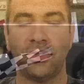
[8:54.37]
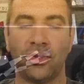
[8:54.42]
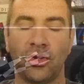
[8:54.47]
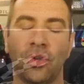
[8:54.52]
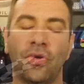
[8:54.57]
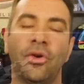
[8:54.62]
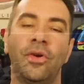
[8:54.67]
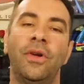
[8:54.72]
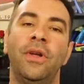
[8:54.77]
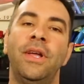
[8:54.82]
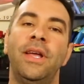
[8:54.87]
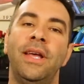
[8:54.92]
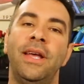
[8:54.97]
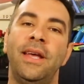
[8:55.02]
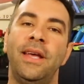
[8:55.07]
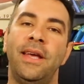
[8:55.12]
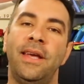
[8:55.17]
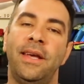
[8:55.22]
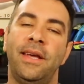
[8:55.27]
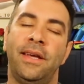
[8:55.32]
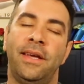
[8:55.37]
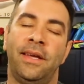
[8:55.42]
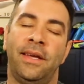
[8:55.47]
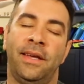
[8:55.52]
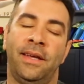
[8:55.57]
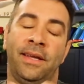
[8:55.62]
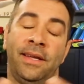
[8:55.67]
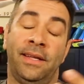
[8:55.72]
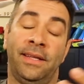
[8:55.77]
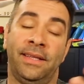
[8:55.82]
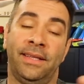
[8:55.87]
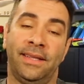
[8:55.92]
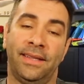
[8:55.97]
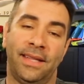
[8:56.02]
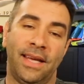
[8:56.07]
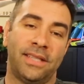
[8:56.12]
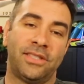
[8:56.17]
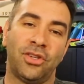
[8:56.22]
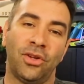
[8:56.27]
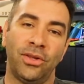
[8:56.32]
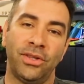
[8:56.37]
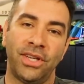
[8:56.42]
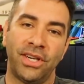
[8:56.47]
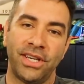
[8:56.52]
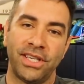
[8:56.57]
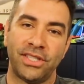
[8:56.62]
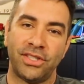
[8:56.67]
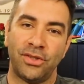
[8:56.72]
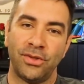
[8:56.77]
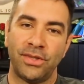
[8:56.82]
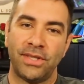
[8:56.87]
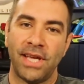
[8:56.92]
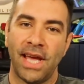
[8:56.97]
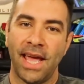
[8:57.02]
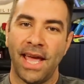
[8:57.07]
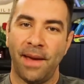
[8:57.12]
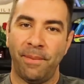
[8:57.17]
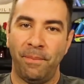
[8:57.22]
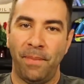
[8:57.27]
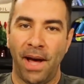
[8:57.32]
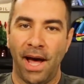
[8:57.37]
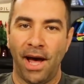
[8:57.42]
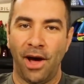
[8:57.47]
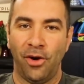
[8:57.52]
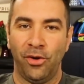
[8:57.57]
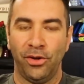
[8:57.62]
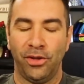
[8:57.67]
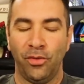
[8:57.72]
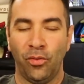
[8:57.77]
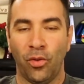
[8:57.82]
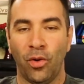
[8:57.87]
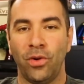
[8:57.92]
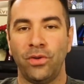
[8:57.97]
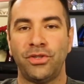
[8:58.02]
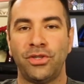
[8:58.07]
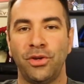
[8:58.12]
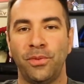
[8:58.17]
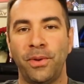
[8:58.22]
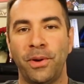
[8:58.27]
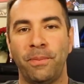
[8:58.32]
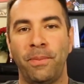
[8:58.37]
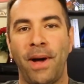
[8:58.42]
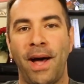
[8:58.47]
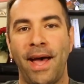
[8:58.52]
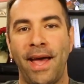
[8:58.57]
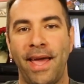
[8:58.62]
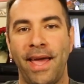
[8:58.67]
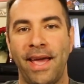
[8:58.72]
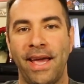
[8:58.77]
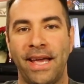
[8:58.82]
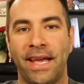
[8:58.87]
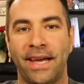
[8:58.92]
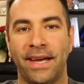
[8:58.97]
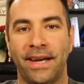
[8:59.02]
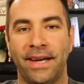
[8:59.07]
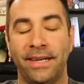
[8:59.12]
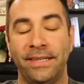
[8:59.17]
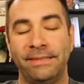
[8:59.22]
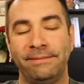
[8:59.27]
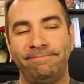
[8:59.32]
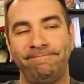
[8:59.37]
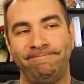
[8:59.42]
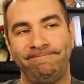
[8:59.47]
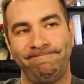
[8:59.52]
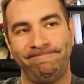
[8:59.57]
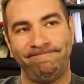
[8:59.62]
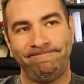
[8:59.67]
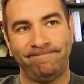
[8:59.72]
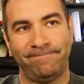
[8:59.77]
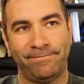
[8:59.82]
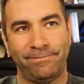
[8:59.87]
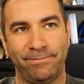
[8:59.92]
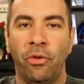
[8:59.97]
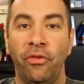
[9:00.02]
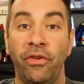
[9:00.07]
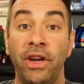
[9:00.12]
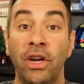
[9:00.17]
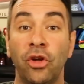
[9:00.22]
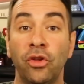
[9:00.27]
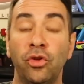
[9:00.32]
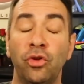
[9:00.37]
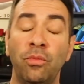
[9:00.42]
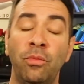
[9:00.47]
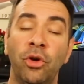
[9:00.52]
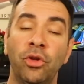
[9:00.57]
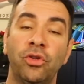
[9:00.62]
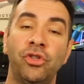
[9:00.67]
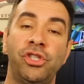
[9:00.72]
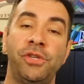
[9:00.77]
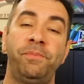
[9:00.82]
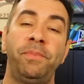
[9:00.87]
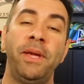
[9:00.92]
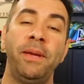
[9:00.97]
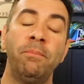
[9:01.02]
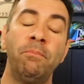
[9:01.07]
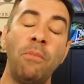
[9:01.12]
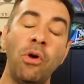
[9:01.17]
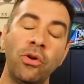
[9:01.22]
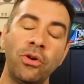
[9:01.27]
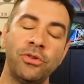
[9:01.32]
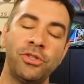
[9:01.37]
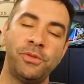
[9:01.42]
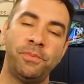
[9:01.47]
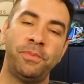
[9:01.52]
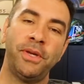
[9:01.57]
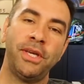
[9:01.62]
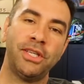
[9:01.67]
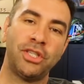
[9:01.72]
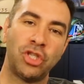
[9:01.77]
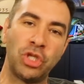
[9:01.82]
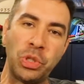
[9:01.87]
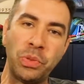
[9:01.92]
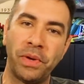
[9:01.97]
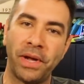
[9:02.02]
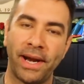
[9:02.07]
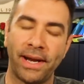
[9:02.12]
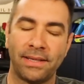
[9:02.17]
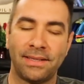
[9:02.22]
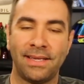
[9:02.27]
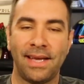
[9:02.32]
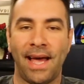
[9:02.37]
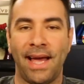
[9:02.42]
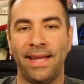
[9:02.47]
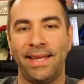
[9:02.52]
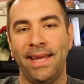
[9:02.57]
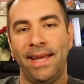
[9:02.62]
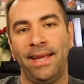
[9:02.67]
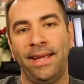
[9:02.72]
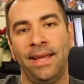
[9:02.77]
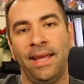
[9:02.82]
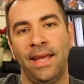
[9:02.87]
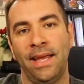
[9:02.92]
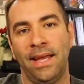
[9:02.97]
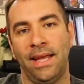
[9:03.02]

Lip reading: So that's all there is to say about World Superbike. Moving on to MotoGP. MotoGP is super exciting.